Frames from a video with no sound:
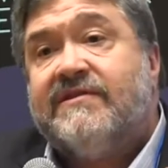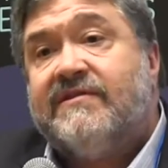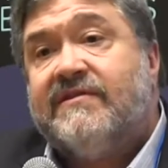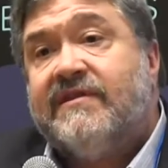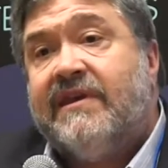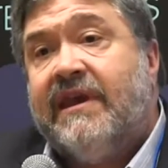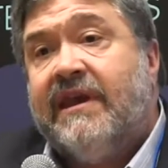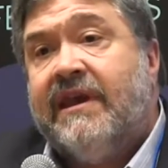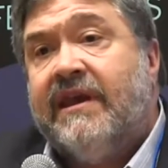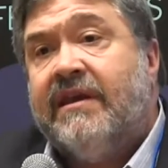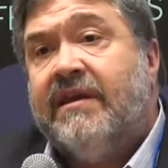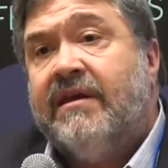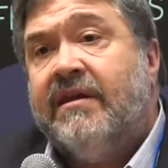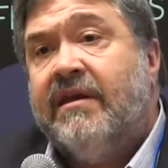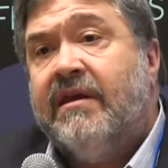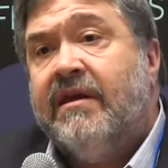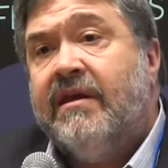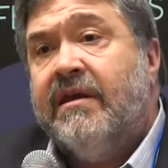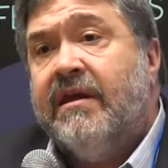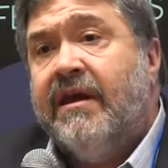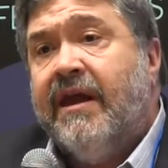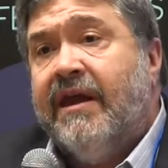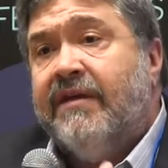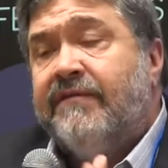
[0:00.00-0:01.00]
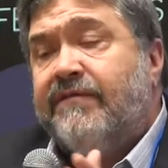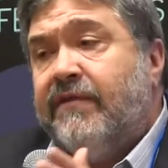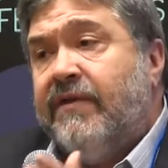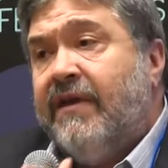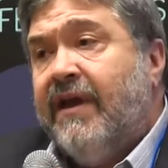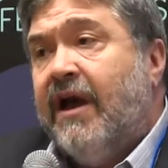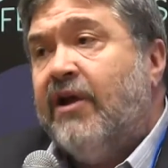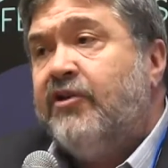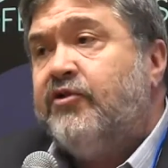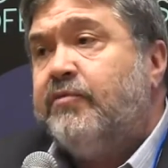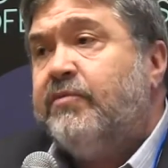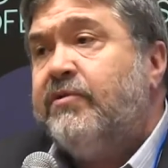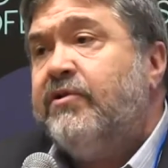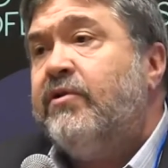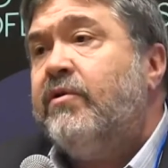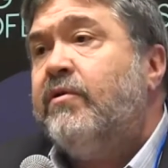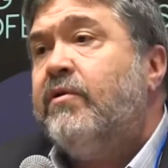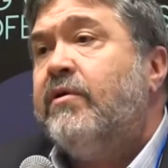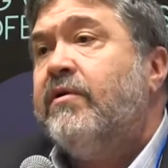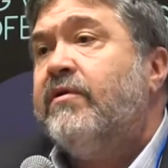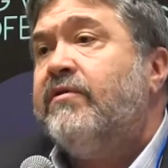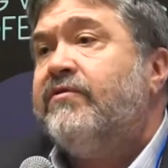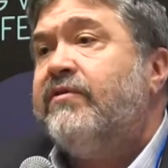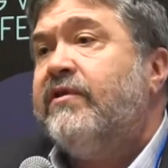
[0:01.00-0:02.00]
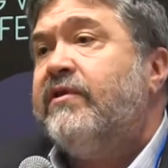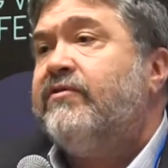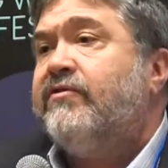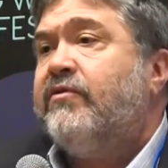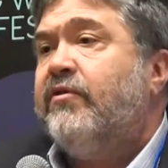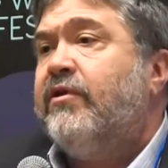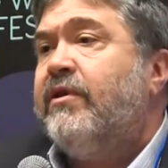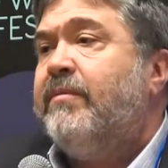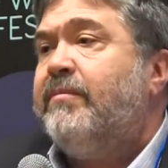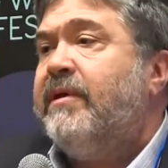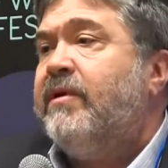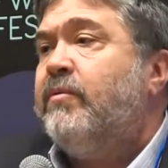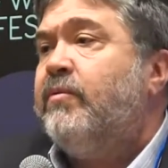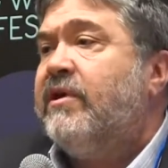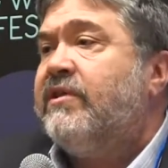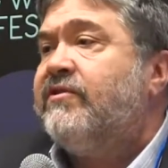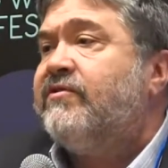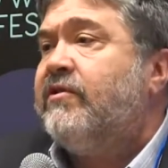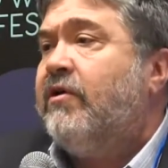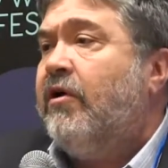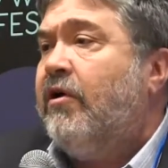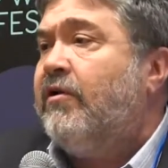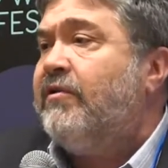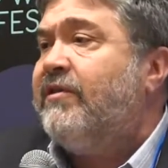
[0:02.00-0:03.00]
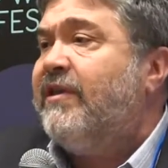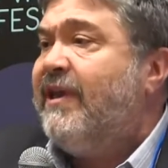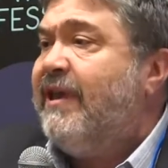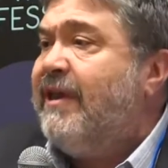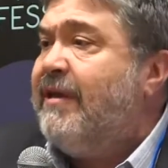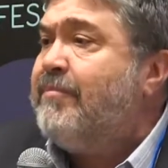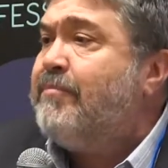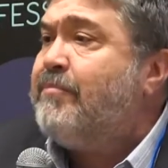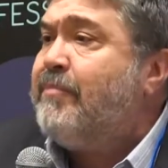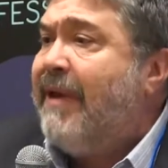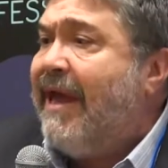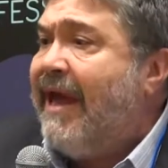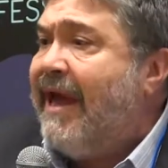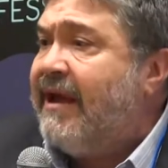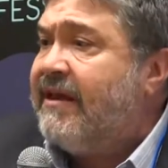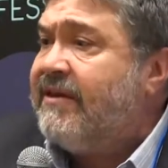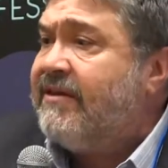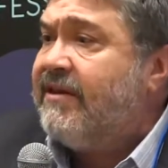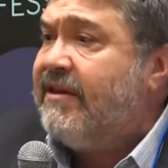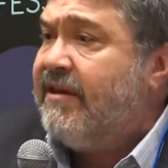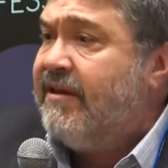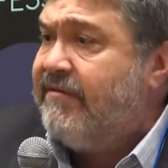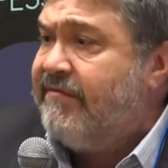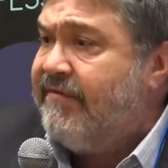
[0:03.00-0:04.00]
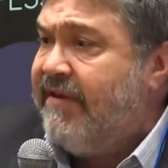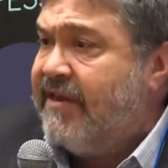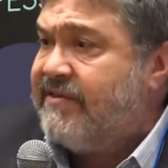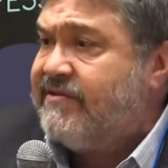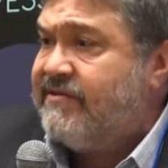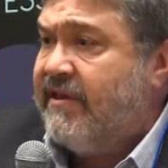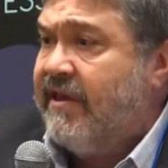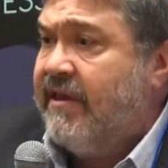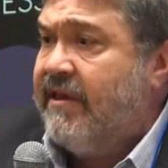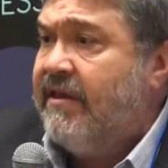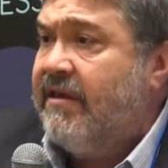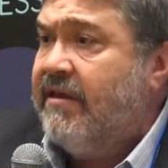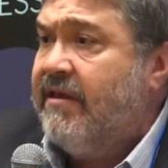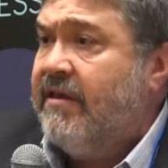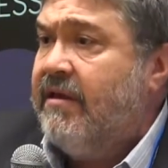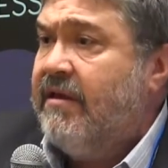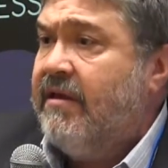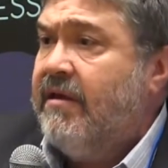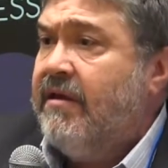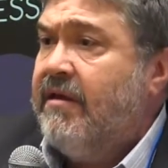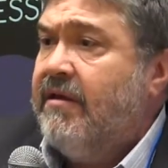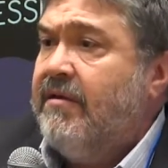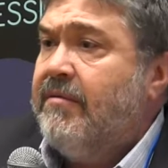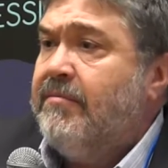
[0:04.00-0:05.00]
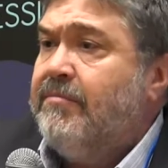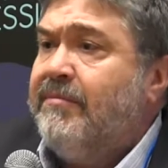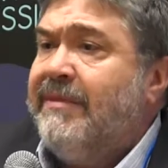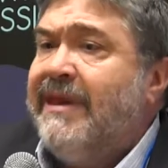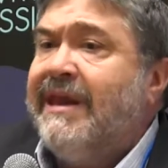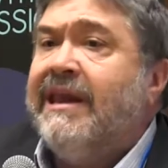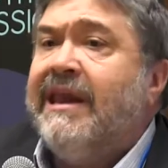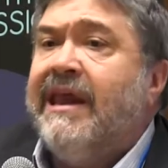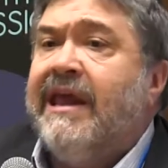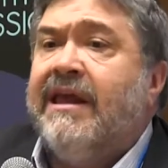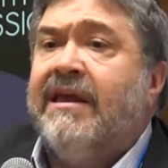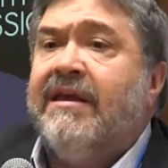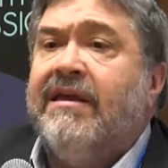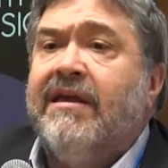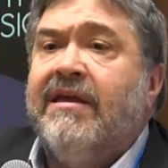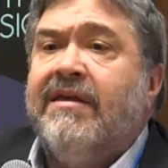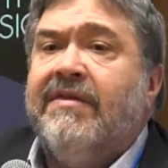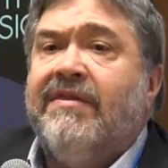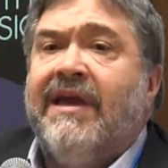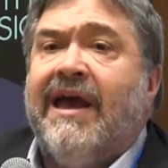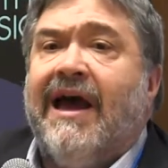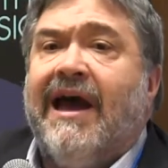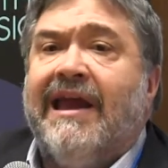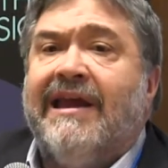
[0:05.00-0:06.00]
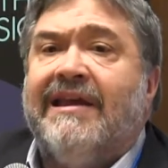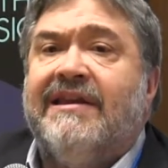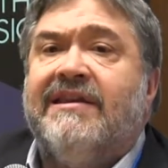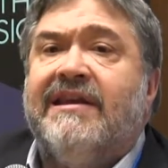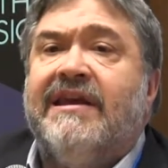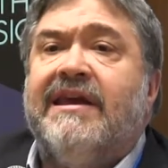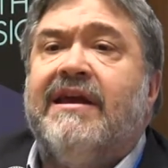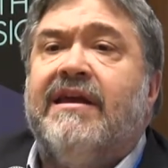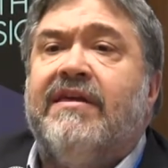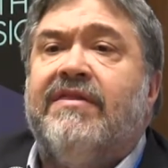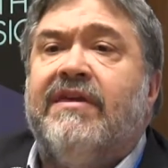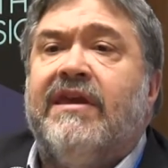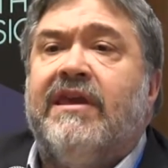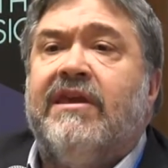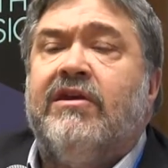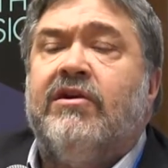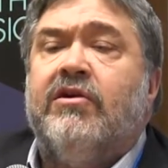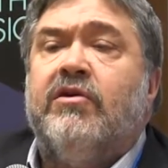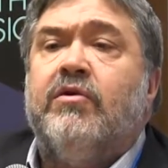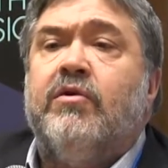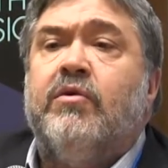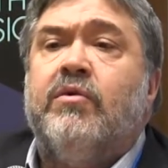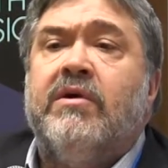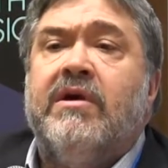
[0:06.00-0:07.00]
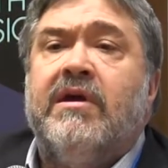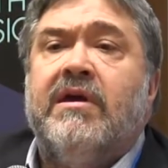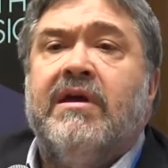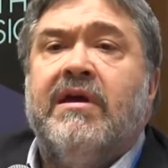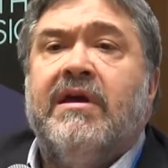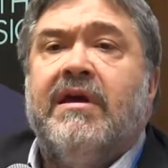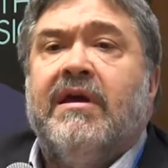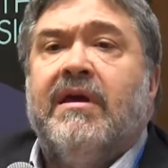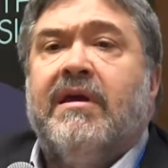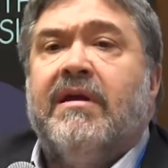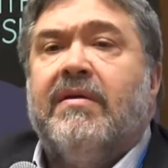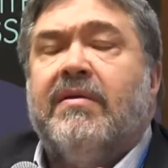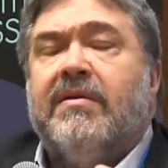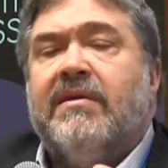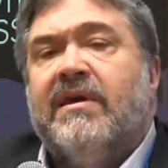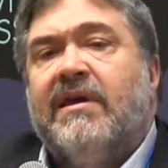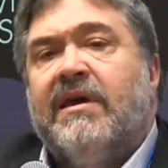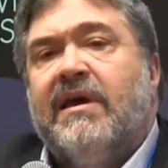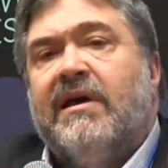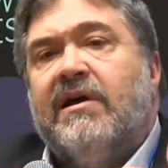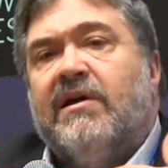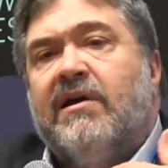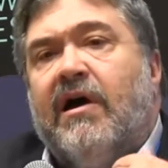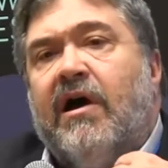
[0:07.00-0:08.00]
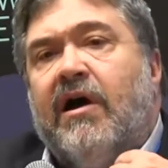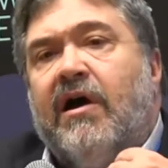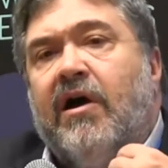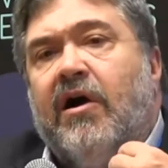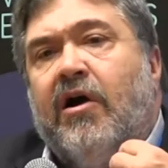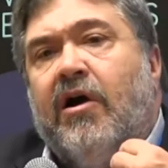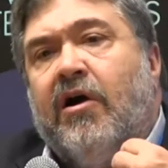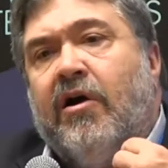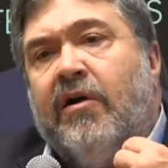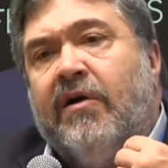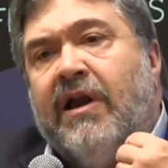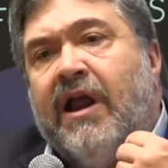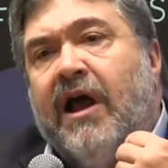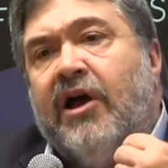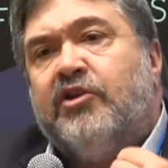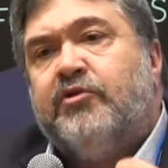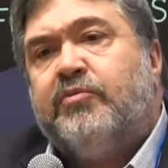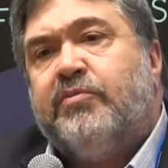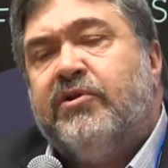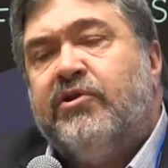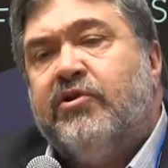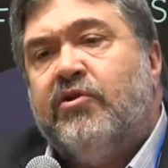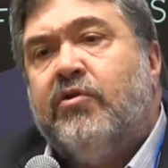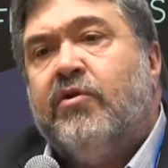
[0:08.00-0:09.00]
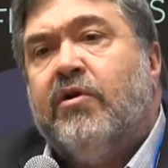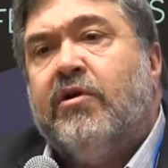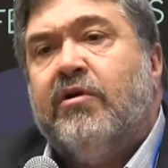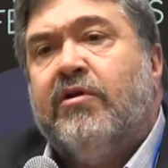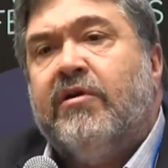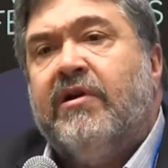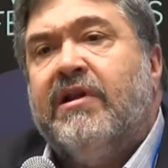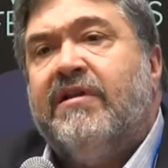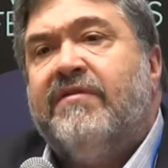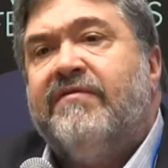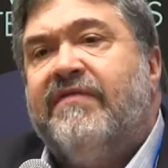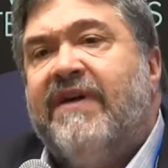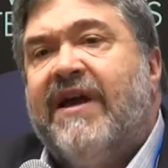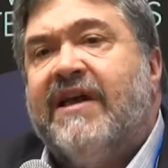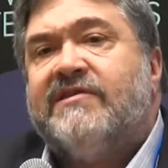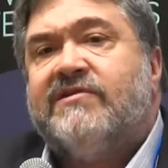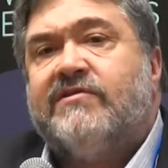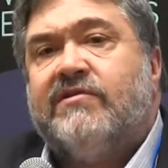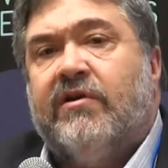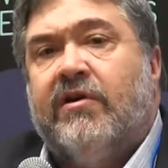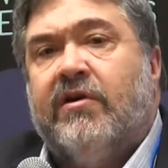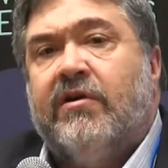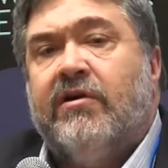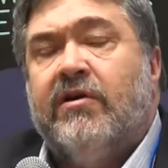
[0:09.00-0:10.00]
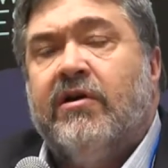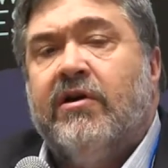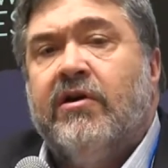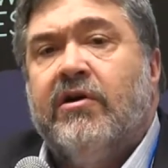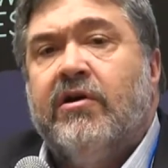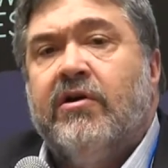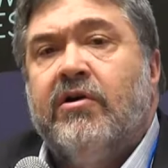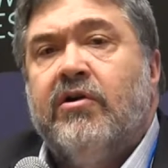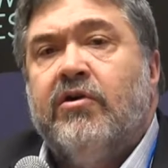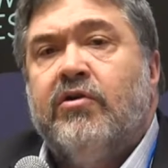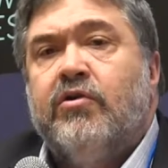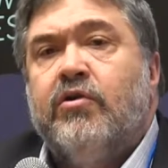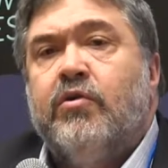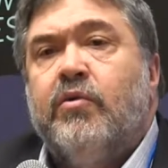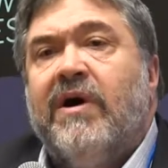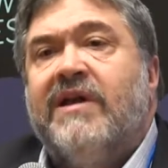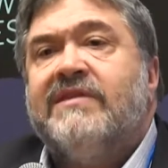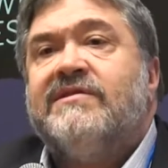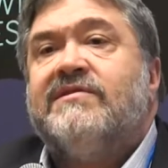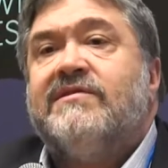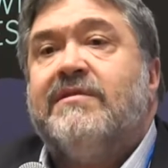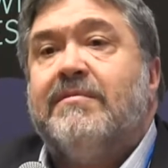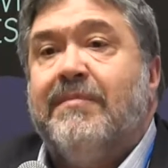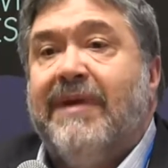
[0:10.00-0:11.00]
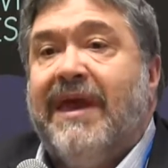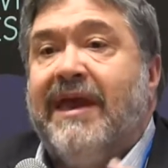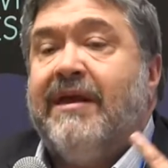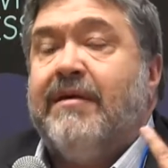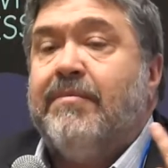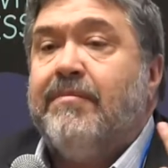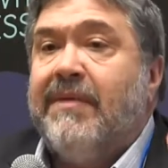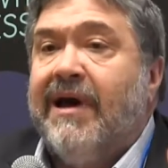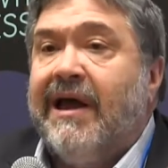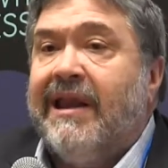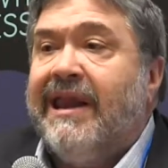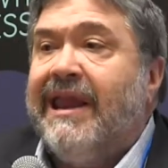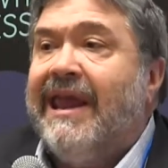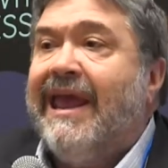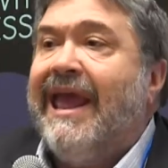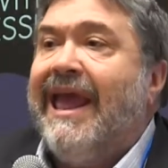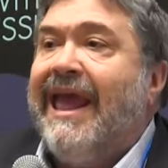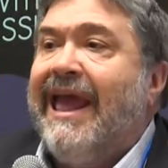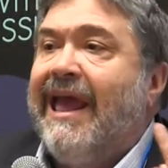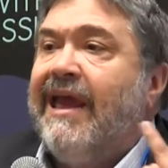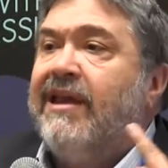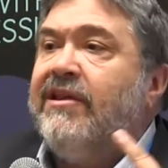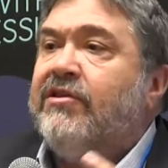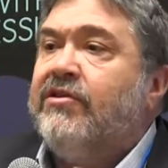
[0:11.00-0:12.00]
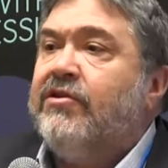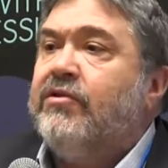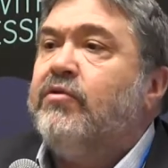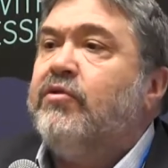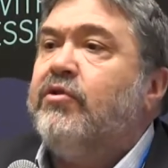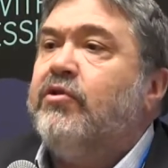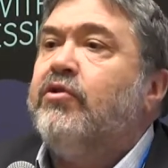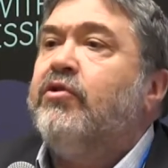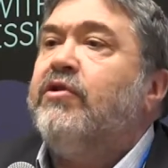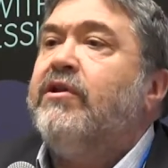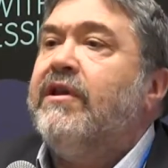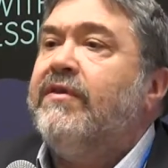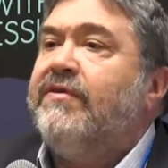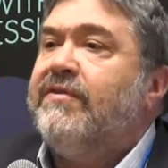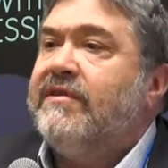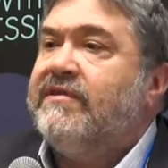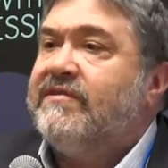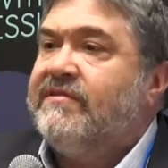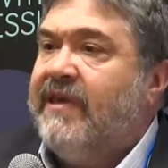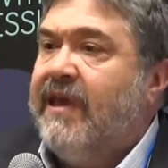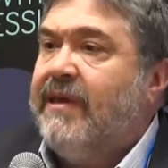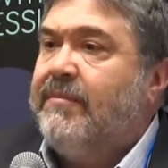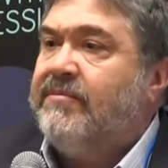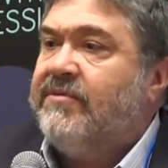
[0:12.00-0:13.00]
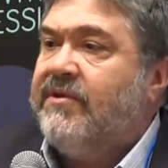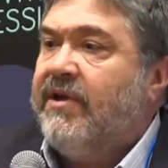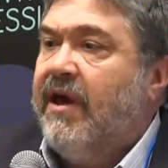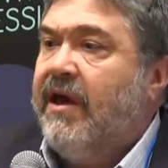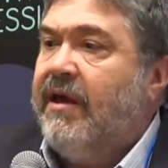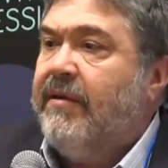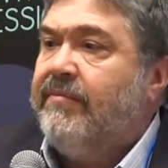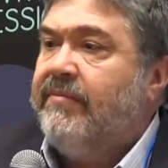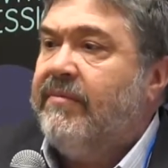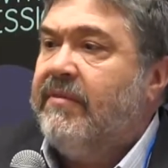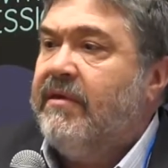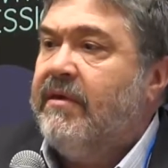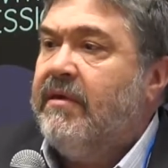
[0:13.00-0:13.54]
scene and for the entrepreneurs is going to be what's called impact investing. Meaning the idea that you are an entrepreneur or an investor who wants to make money and do good at the same time.